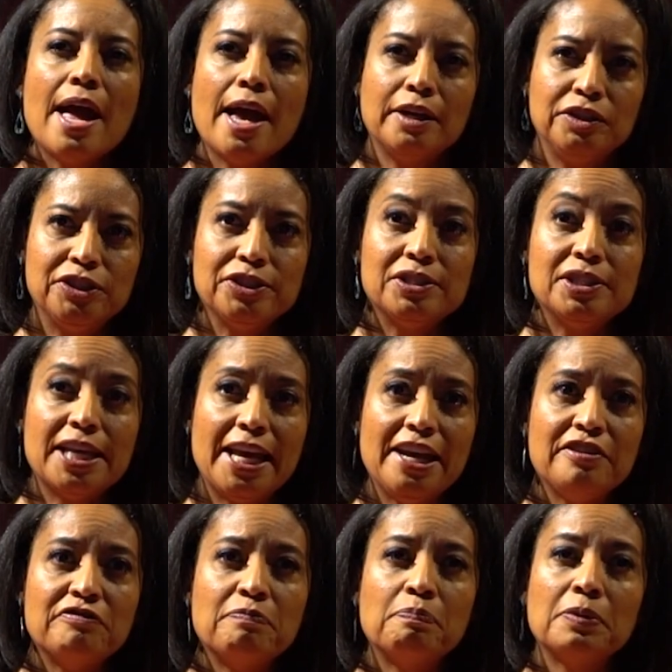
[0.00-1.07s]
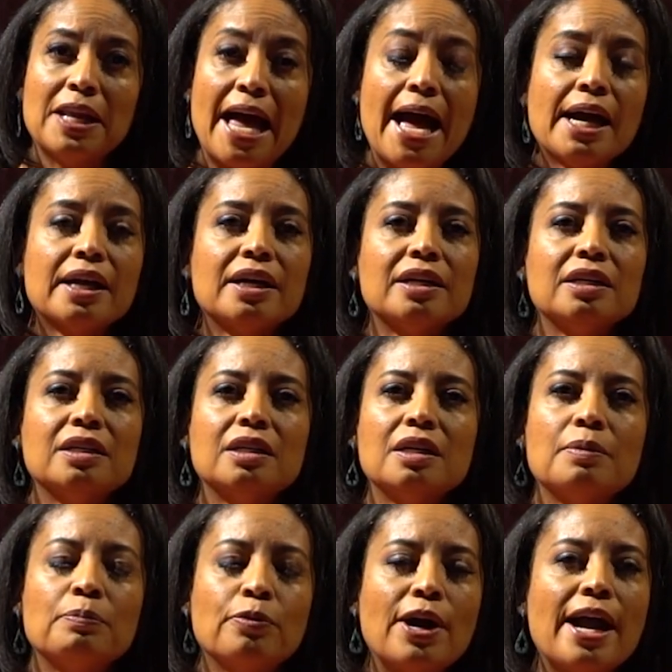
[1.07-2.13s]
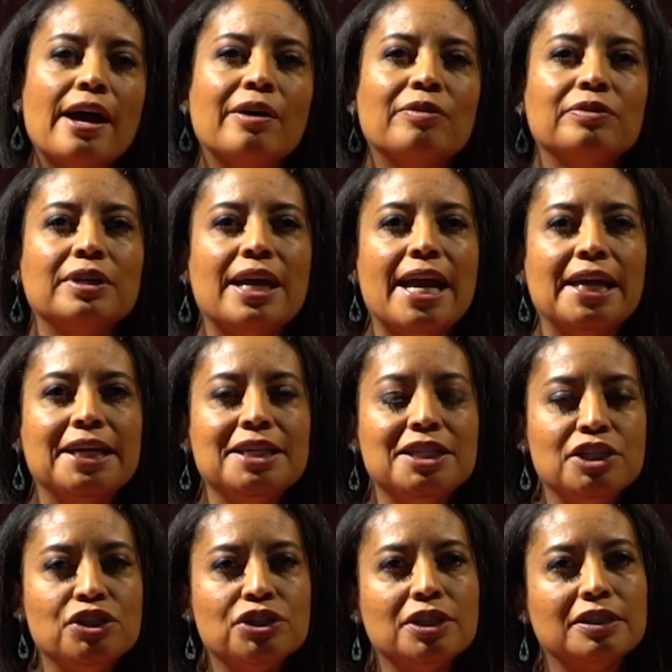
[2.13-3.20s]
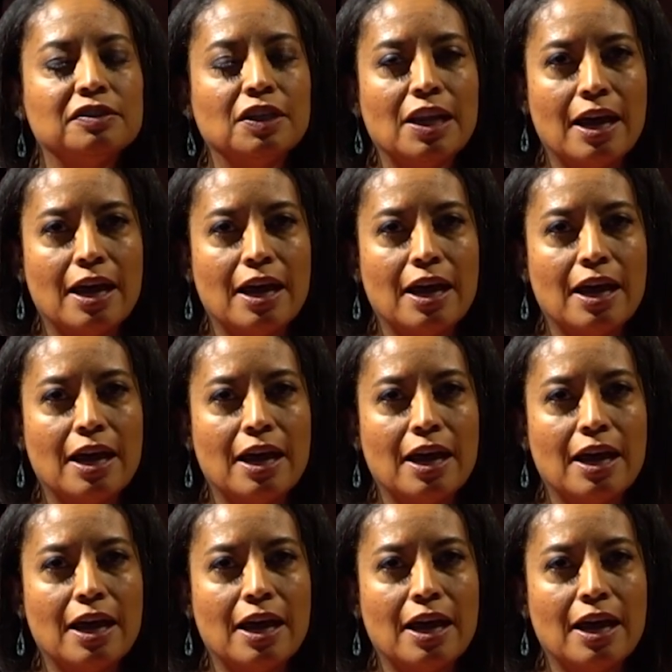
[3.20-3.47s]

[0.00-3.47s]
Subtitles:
and to save Black, Brown, and Indigenous